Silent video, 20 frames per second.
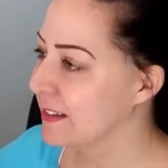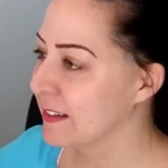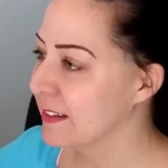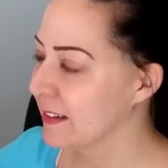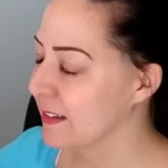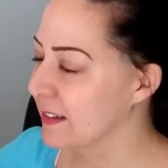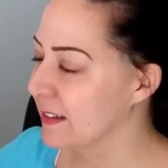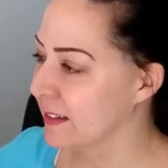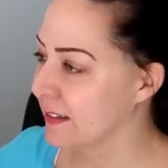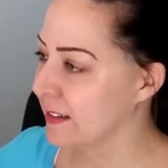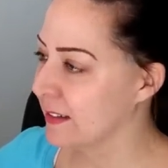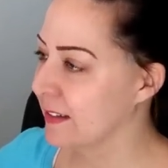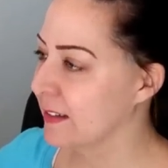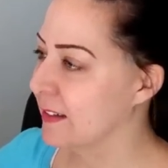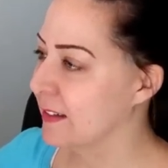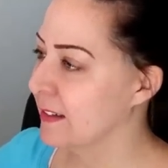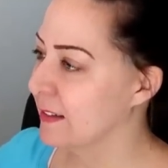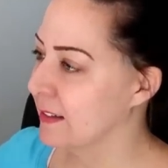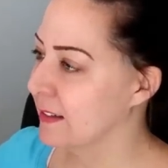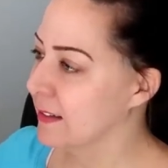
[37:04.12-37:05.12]

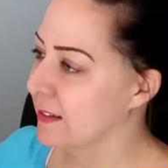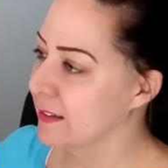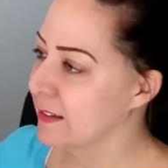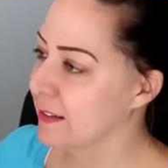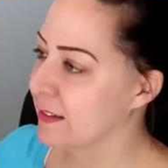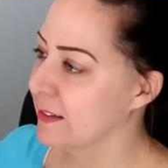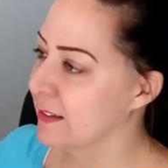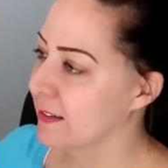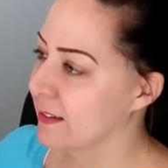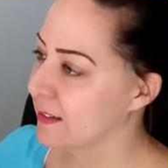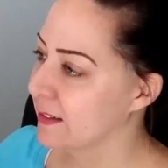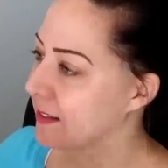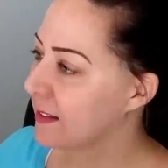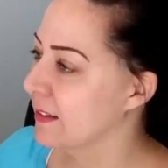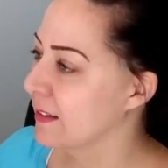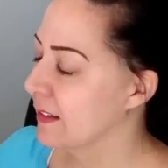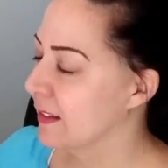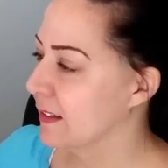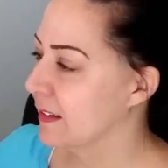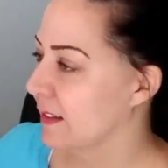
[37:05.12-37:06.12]

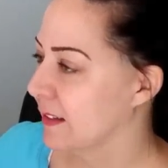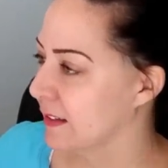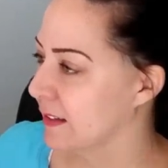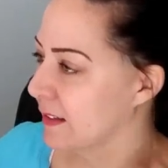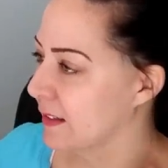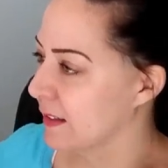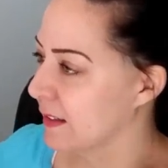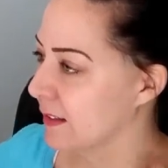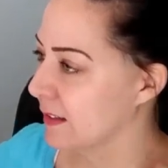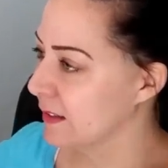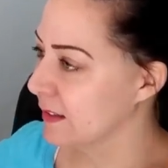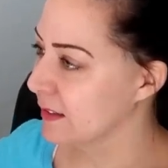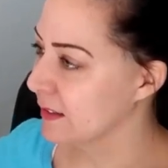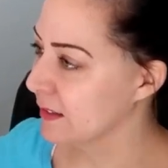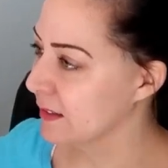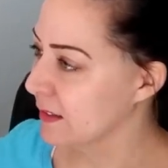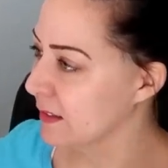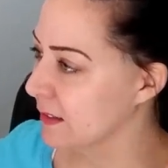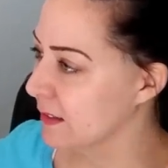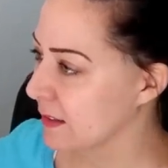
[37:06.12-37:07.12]

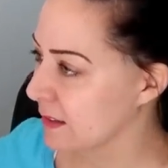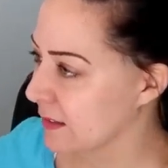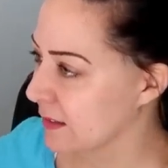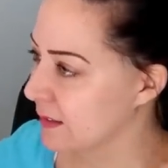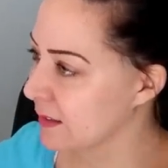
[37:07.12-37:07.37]
(no one is talking)